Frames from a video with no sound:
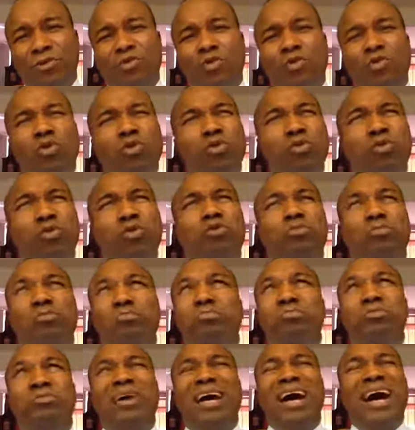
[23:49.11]
could
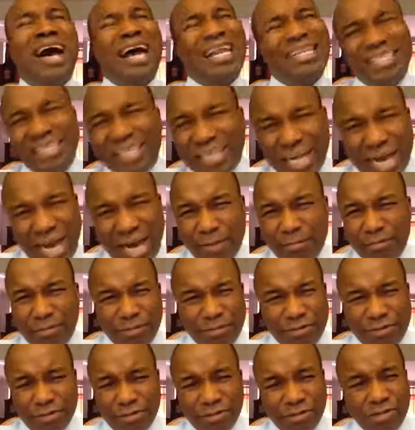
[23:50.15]
handicap
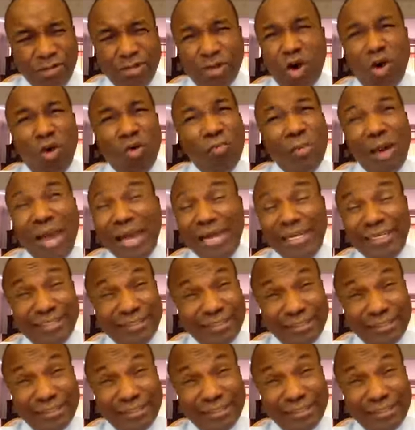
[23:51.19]
young men.